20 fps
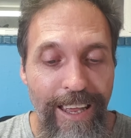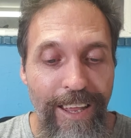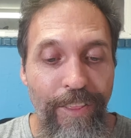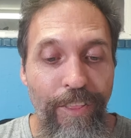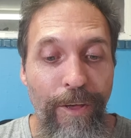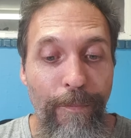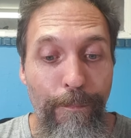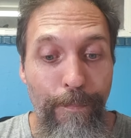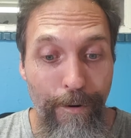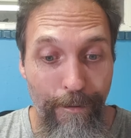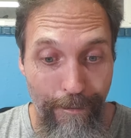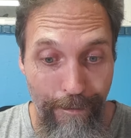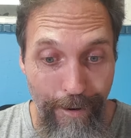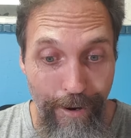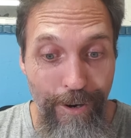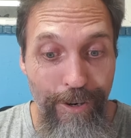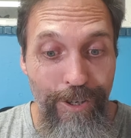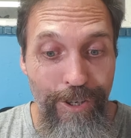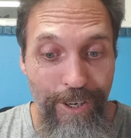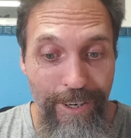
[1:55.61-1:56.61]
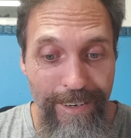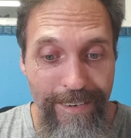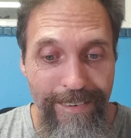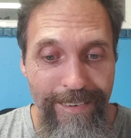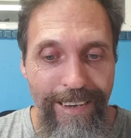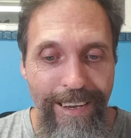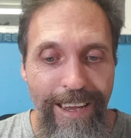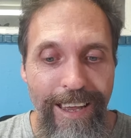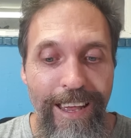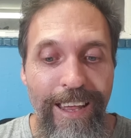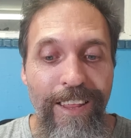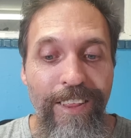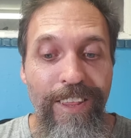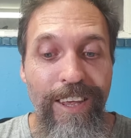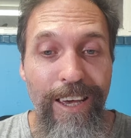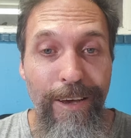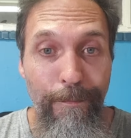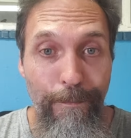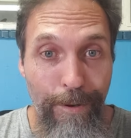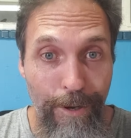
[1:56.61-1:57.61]
the perversion,
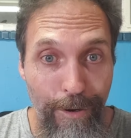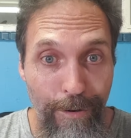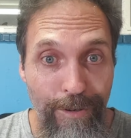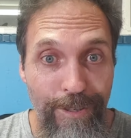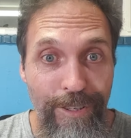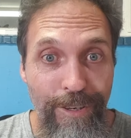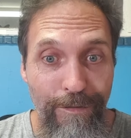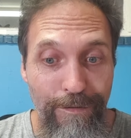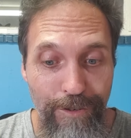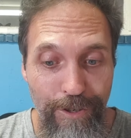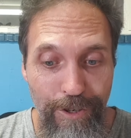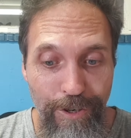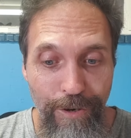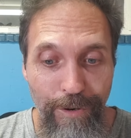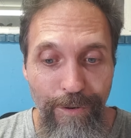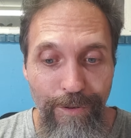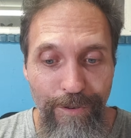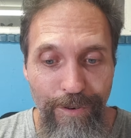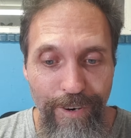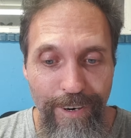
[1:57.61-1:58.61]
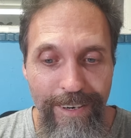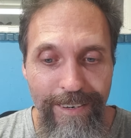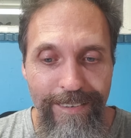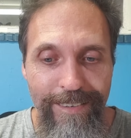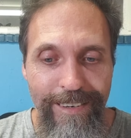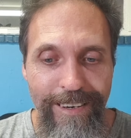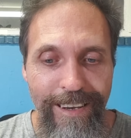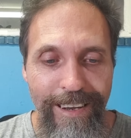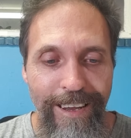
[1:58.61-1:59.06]
the abuse of children